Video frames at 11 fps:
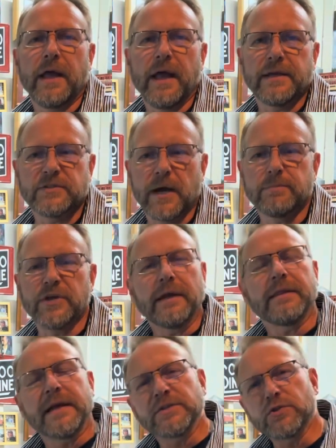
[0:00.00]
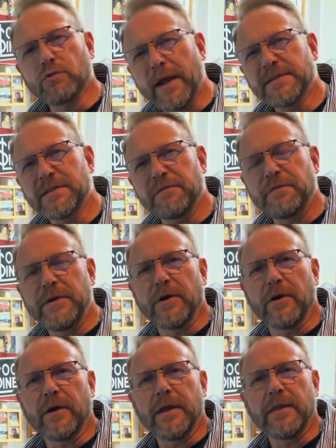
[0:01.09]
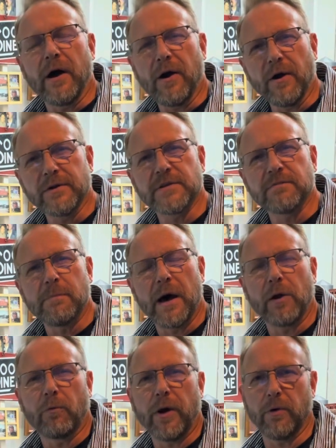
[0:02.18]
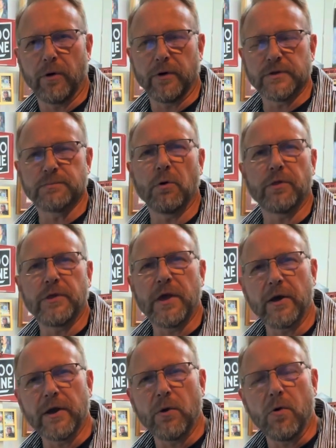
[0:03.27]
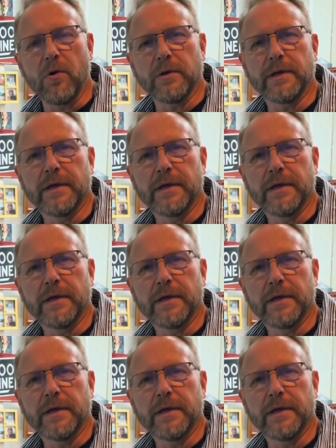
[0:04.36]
a subject that strikes the fear in the hearts of model railroaders, both young and old,